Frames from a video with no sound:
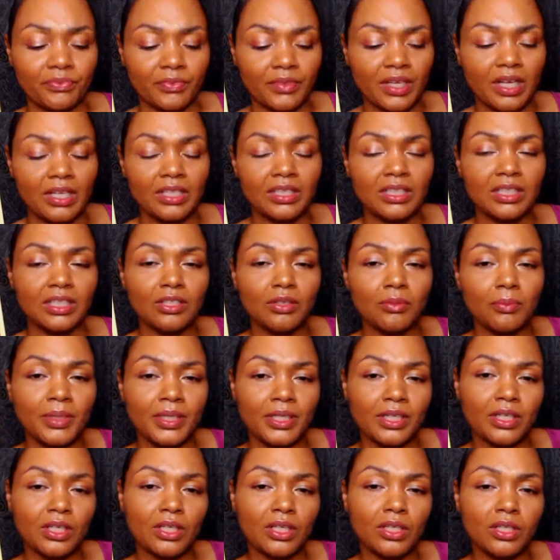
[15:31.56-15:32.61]
a little bit
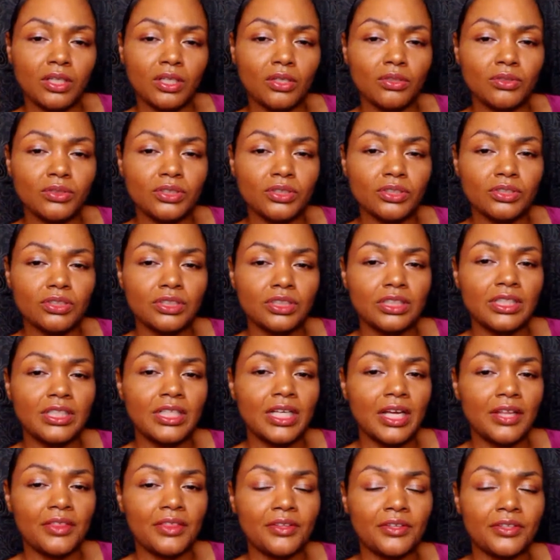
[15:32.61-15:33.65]
closer
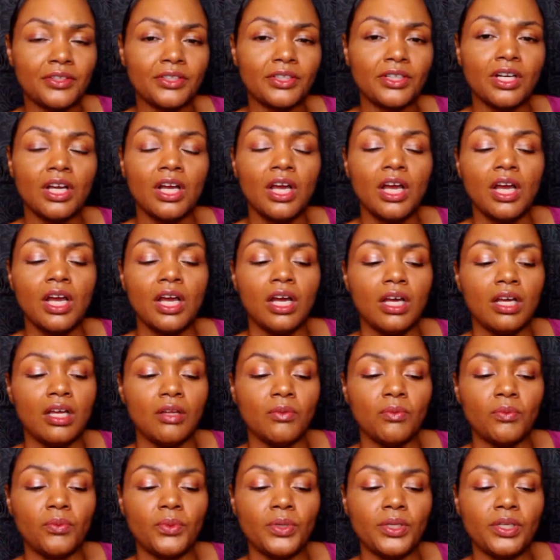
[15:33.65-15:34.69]
together,
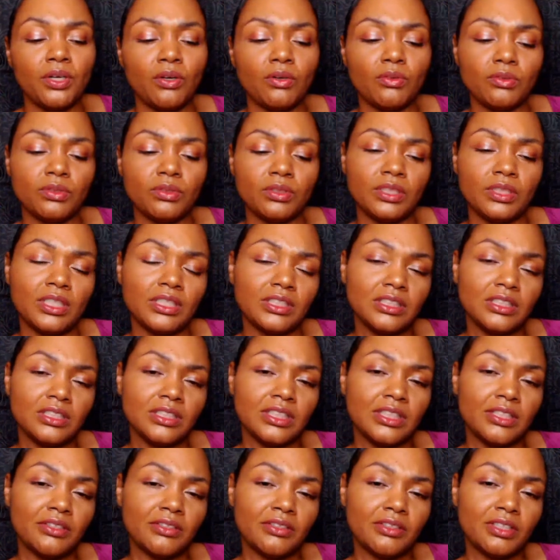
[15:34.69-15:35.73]
we don't
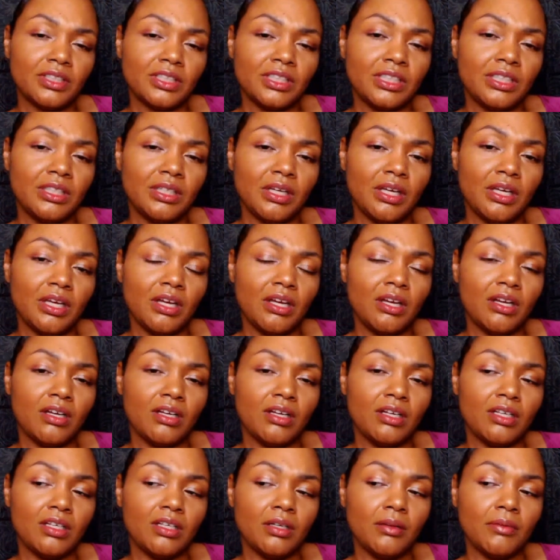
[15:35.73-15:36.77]
necessarily
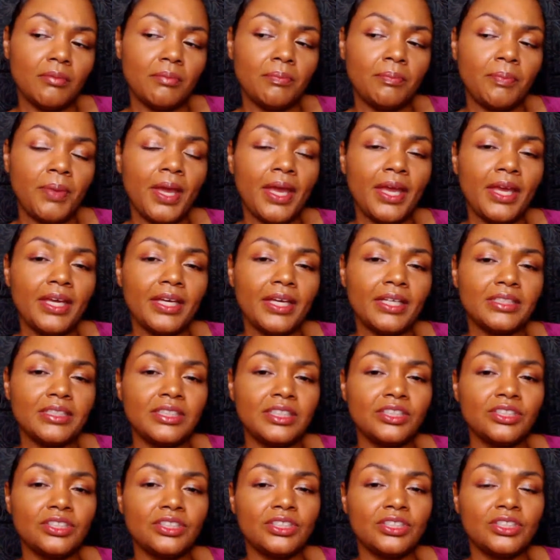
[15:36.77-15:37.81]
pay
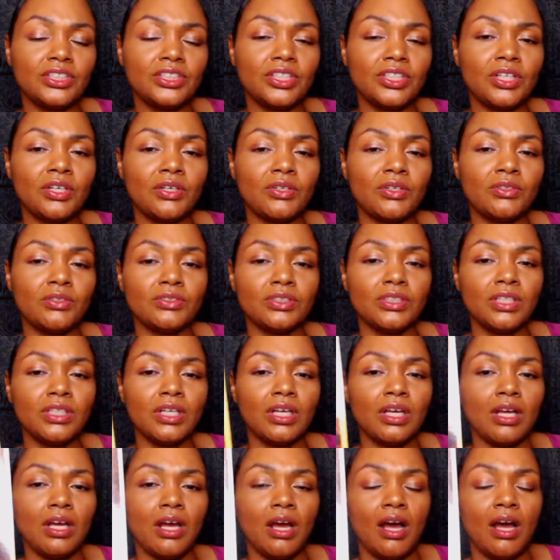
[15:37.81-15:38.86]
attention to those.
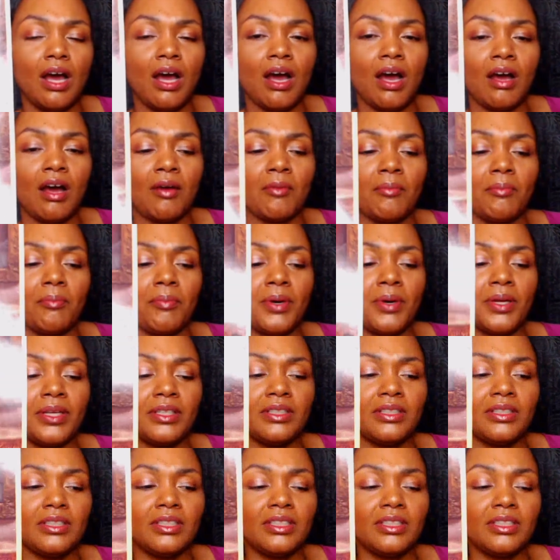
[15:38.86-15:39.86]
But